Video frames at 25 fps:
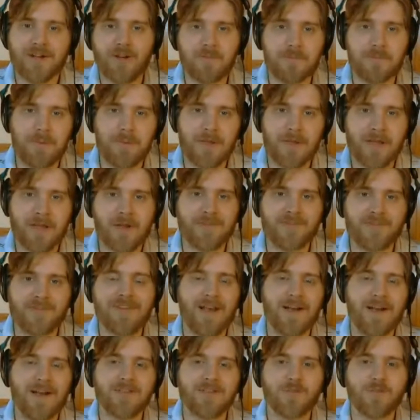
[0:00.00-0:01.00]
couldn't pick up the
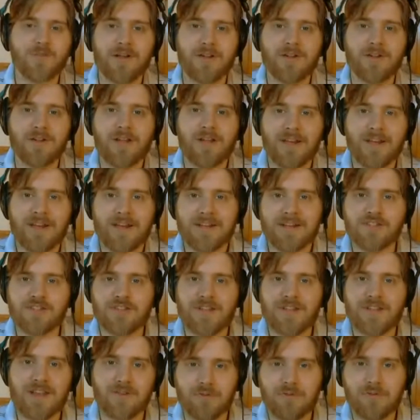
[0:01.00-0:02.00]
sounds well, and
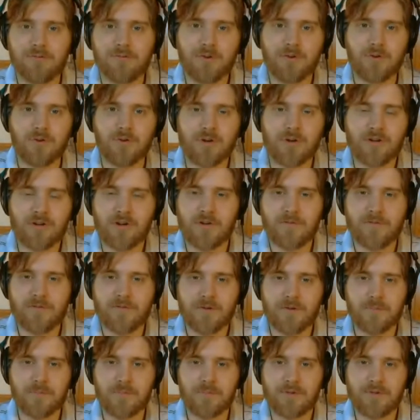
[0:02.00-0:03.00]
so they had to re-record it
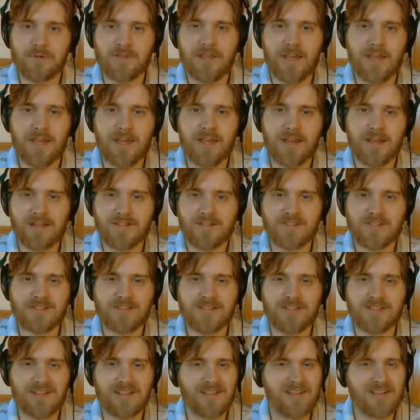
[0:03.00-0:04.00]
over. But then it
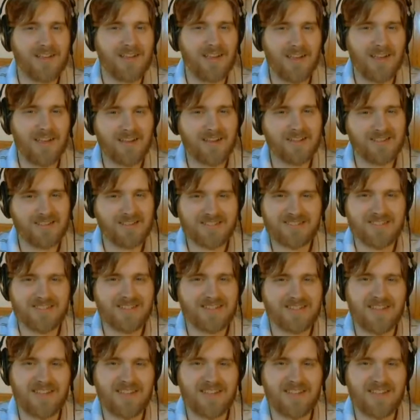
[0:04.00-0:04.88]
just, it just they